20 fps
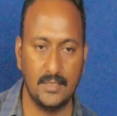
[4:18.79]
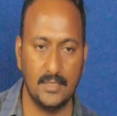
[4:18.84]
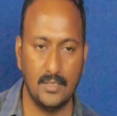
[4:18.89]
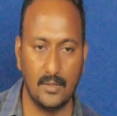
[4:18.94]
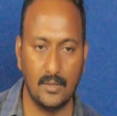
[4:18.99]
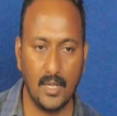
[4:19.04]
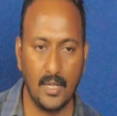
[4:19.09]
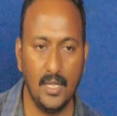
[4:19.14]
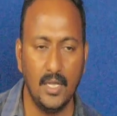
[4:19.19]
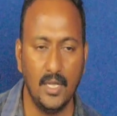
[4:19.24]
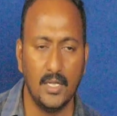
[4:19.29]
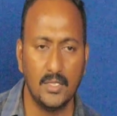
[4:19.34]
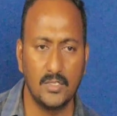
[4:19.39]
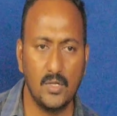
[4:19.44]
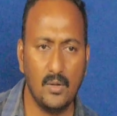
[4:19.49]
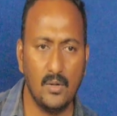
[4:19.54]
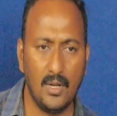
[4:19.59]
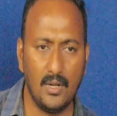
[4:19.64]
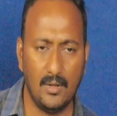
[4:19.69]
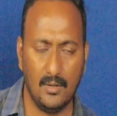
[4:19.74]
Okay,
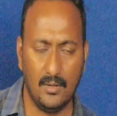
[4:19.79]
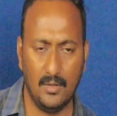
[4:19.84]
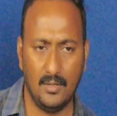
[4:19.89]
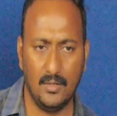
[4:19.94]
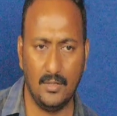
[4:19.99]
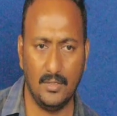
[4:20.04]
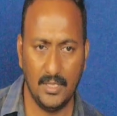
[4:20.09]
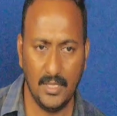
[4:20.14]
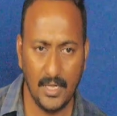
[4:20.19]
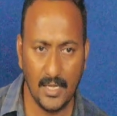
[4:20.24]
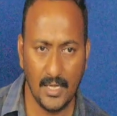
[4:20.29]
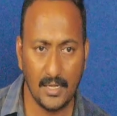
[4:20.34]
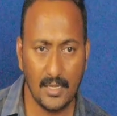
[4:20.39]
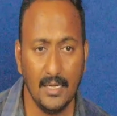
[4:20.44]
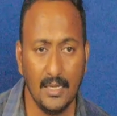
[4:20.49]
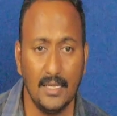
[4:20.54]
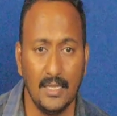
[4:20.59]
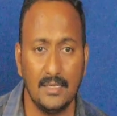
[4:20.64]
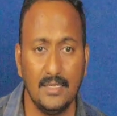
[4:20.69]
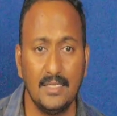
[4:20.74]
so here
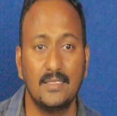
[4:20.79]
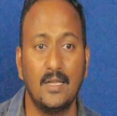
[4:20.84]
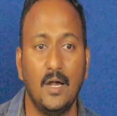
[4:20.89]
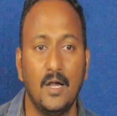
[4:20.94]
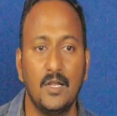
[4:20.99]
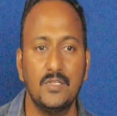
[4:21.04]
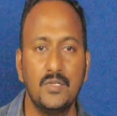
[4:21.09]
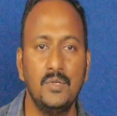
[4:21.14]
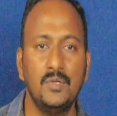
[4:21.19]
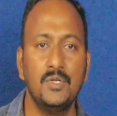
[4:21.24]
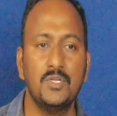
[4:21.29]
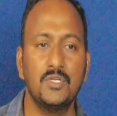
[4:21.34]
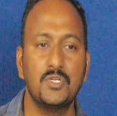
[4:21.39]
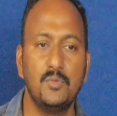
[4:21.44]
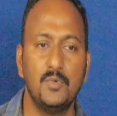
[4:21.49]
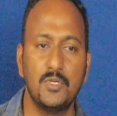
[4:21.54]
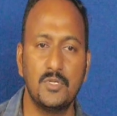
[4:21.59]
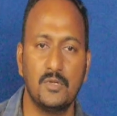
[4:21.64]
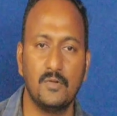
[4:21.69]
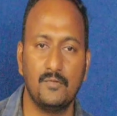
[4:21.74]
this Gaussian
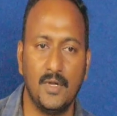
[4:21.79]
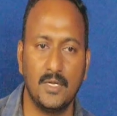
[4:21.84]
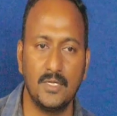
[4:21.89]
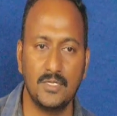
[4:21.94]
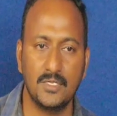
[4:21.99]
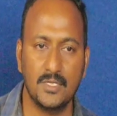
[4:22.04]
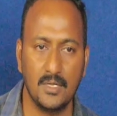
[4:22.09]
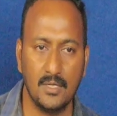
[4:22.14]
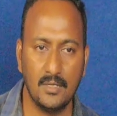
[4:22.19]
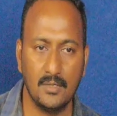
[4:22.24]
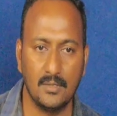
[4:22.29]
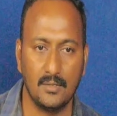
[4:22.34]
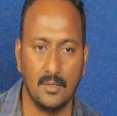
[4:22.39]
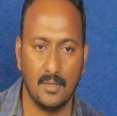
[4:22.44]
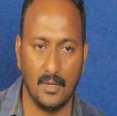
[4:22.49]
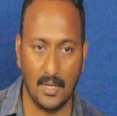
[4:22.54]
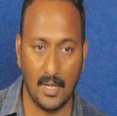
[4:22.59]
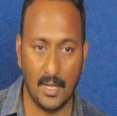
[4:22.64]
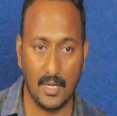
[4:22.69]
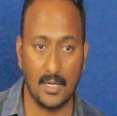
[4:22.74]
distribution function
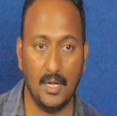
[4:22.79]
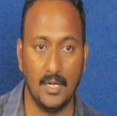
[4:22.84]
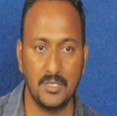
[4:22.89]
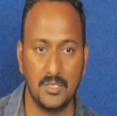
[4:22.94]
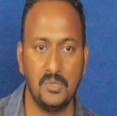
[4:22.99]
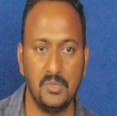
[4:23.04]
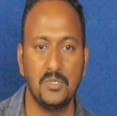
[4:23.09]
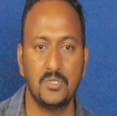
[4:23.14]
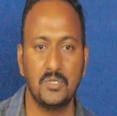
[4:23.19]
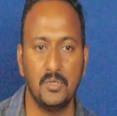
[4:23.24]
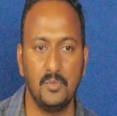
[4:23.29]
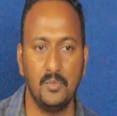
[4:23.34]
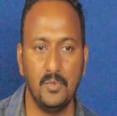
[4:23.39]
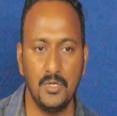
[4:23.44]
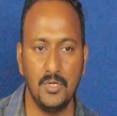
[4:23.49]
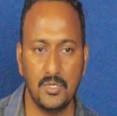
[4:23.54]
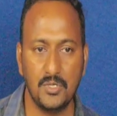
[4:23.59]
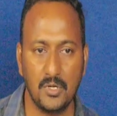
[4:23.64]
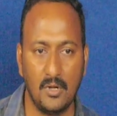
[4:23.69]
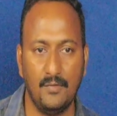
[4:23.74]
or Gaussian
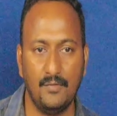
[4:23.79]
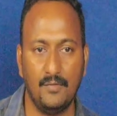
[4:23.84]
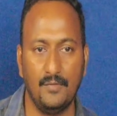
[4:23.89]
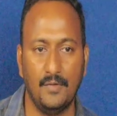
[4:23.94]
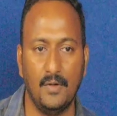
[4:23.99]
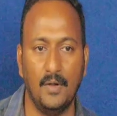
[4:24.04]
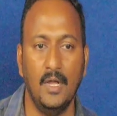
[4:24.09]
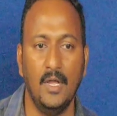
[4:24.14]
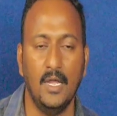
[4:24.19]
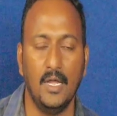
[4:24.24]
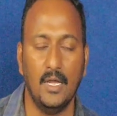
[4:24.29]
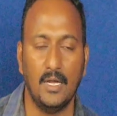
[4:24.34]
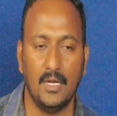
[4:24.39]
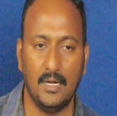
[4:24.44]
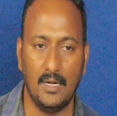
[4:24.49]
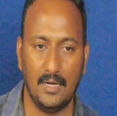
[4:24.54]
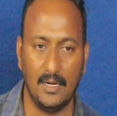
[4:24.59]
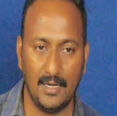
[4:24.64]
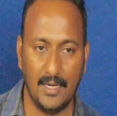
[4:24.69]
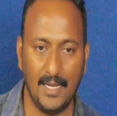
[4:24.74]
distribution of
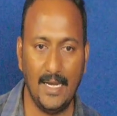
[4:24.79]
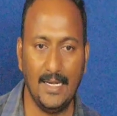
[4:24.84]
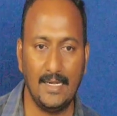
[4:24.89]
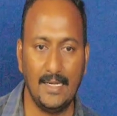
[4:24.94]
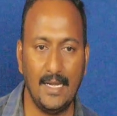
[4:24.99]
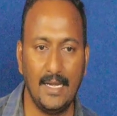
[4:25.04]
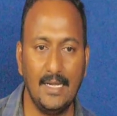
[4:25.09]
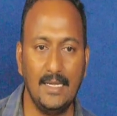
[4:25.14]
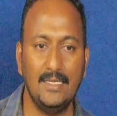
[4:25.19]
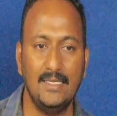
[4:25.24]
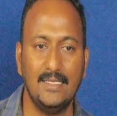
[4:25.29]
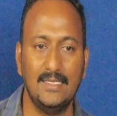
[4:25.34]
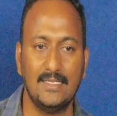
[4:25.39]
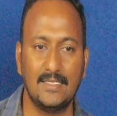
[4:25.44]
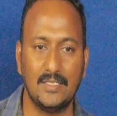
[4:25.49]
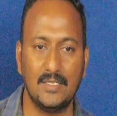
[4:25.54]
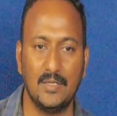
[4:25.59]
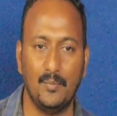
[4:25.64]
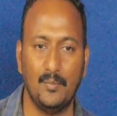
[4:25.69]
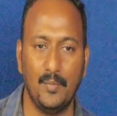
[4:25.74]
data is
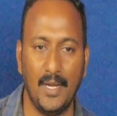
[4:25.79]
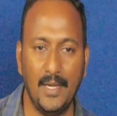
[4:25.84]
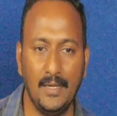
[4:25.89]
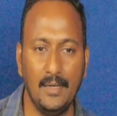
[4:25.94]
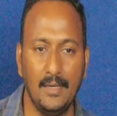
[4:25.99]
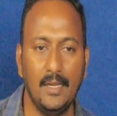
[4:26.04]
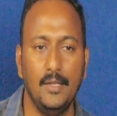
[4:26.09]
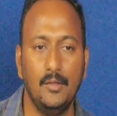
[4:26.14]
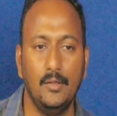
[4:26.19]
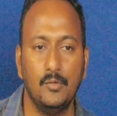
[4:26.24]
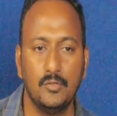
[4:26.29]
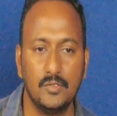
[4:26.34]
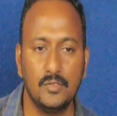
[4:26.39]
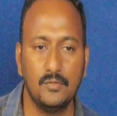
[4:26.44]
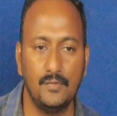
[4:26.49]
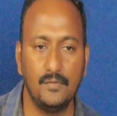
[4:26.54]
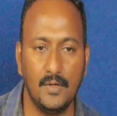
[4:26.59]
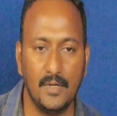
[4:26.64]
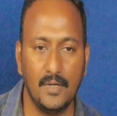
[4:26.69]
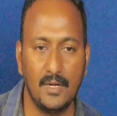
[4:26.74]
mainly used
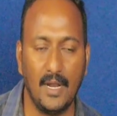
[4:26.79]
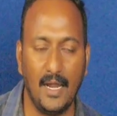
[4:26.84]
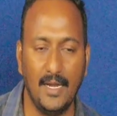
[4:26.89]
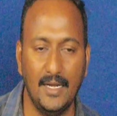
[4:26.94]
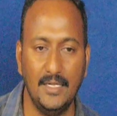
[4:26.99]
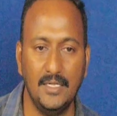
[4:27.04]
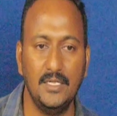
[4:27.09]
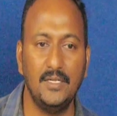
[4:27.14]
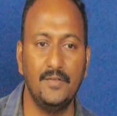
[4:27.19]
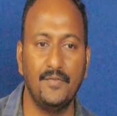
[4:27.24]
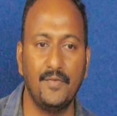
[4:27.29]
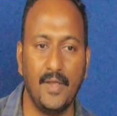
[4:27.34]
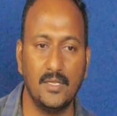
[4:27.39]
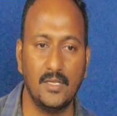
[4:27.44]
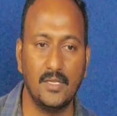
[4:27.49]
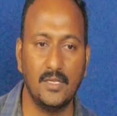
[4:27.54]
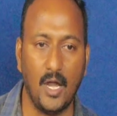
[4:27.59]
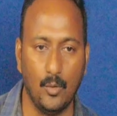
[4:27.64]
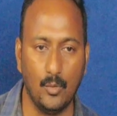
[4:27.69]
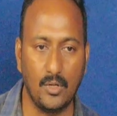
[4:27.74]
for identifying
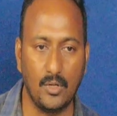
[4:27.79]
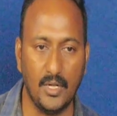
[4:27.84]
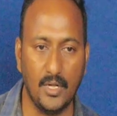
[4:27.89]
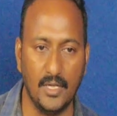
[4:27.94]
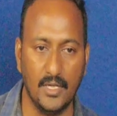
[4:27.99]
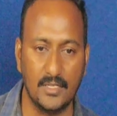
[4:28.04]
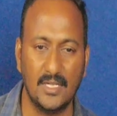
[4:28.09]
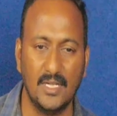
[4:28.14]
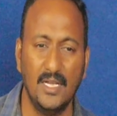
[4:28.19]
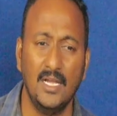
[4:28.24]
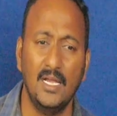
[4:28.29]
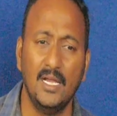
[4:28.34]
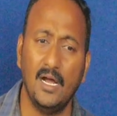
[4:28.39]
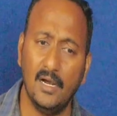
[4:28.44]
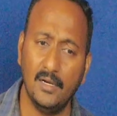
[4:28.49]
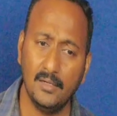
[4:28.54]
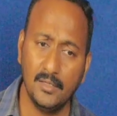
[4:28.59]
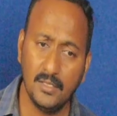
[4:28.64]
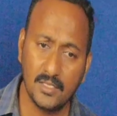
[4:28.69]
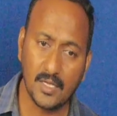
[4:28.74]
the outliers,
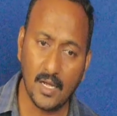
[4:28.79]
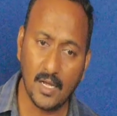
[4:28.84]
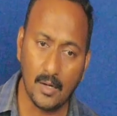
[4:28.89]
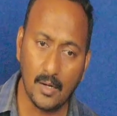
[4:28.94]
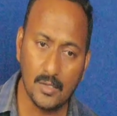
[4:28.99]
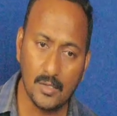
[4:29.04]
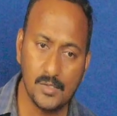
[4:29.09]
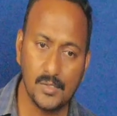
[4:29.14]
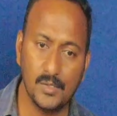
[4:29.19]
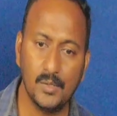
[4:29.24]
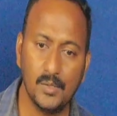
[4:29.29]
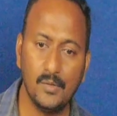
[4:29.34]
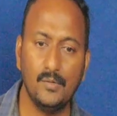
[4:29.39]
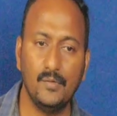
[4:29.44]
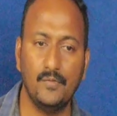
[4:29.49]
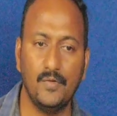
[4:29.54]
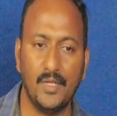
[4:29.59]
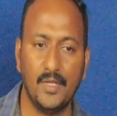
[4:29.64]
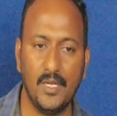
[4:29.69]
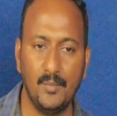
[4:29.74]
and it's also
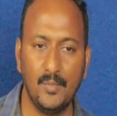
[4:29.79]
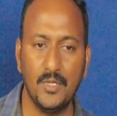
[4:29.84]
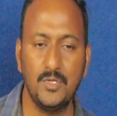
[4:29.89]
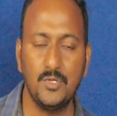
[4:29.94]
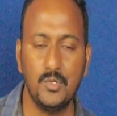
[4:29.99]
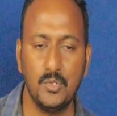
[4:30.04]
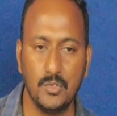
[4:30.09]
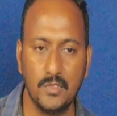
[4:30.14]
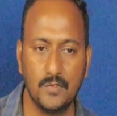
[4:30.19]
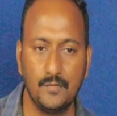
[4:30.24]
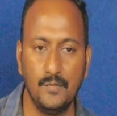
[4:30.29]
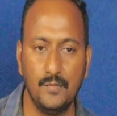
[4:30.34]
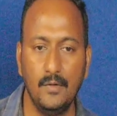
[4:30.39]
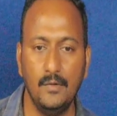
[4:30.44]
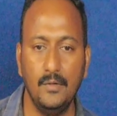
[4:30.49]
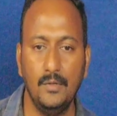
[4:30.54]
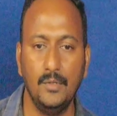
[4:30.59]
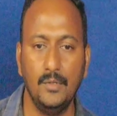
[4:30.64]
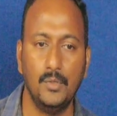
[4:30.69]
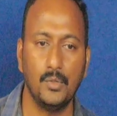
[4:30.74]
very much
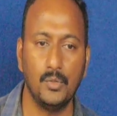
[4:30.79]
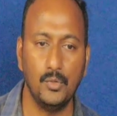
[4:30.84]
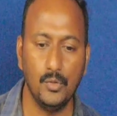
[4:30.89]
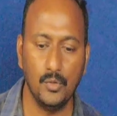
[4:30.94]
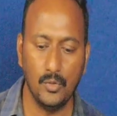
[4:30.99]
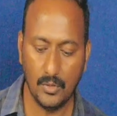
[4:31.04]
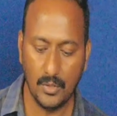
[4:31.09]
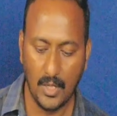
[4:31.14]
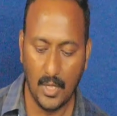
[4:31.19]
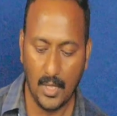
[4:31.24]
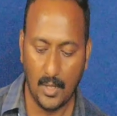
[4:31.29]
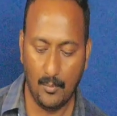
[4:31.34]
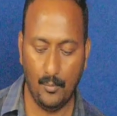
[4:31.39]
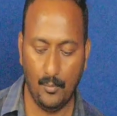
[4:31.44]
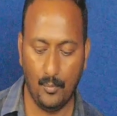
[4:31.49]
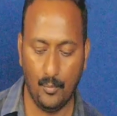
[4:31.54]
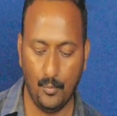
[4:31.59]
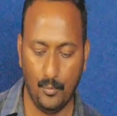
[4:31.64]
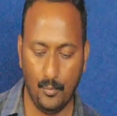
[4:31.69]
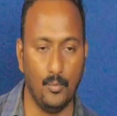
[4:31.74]
useful to do
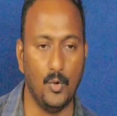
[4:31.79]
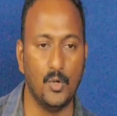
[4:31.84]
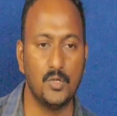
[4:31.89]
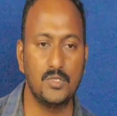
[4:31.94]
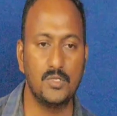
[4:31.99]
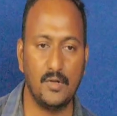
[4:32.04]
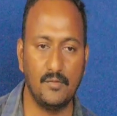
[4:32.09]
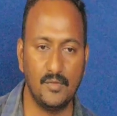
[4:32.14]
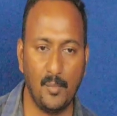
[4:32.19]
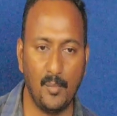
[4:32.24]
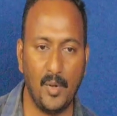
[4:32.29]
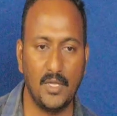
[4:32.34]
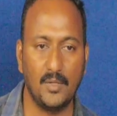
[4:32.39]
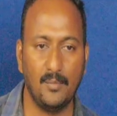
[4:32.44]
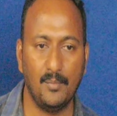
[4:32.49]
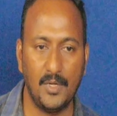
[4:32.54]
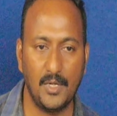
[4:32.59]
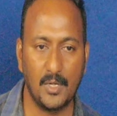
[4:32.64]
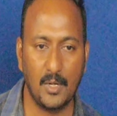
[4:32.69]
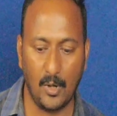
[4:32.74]
most of the
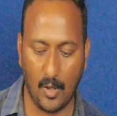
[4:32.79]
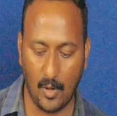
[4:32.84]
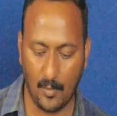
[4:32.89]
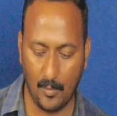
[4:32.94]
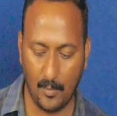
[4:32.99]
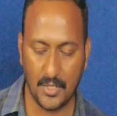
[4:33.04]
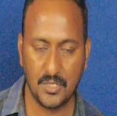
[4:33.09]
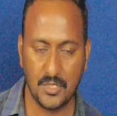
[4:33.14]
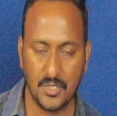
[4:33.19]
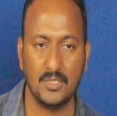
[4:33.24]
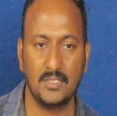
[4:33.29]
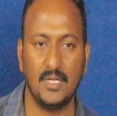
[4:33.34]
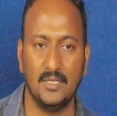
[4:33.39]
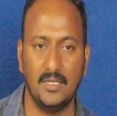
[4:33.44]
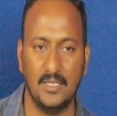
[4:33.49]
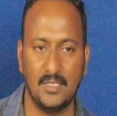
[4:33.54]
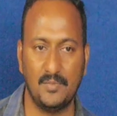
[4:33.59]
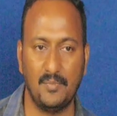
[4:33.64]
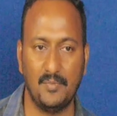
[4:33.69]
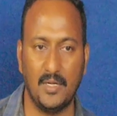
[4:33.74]
mathematical operations on
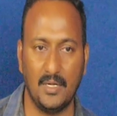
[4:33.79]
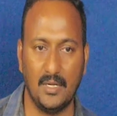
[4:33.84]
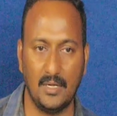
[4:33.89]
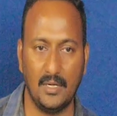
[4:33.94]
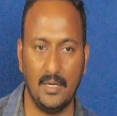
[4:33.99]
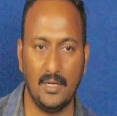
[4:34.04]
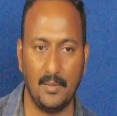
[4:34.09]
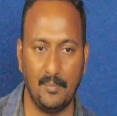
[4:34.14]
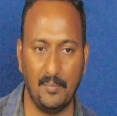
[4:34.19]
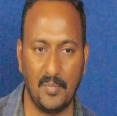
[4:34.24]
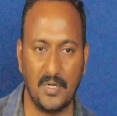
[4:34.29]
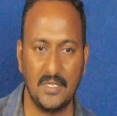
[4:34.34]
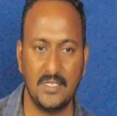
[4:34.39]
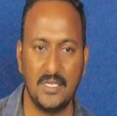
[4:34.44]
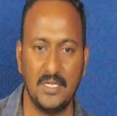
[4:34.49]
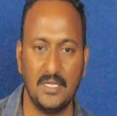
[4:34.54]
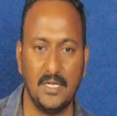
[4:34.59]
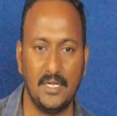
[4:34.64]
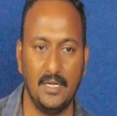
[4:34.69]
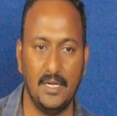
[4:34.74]
this particular
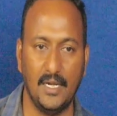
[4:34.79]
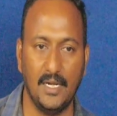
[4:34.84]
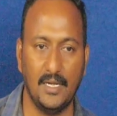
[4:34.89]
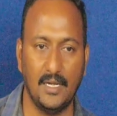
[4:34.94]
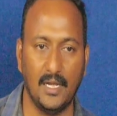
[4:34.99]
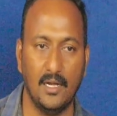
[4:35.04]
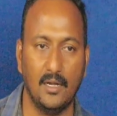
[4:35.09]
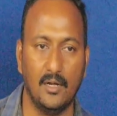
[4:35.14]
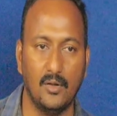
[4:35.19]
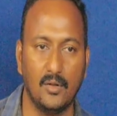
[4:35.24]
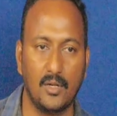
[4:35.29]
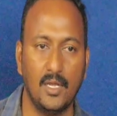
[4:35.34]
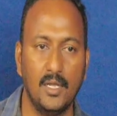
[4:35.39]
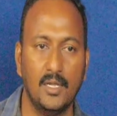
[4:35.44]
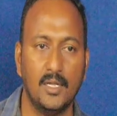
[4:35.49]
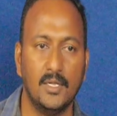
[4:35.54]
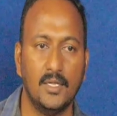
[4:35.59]
represented data. Okay.